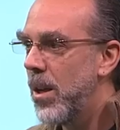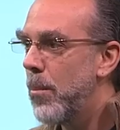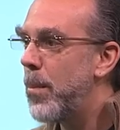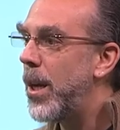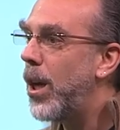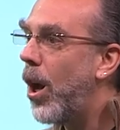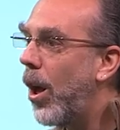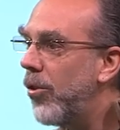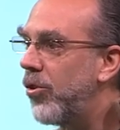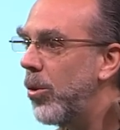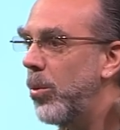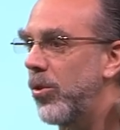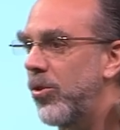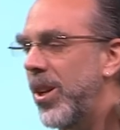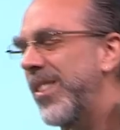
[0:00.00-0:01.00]
because it
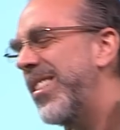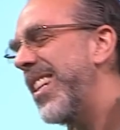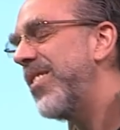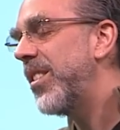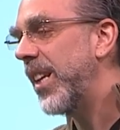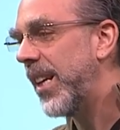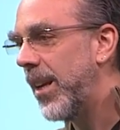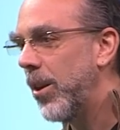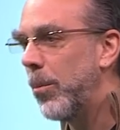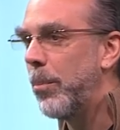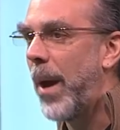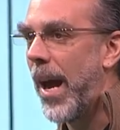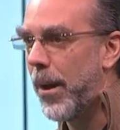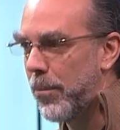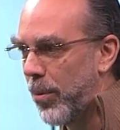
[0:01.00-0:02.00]
was, it's easy to kill
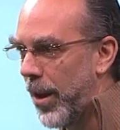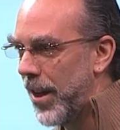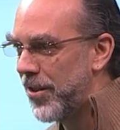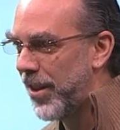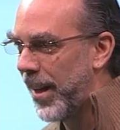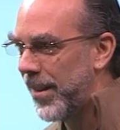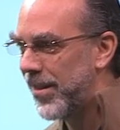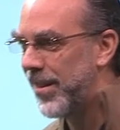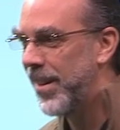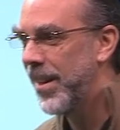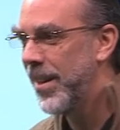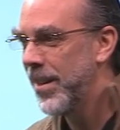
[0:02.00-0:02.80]
bad projects.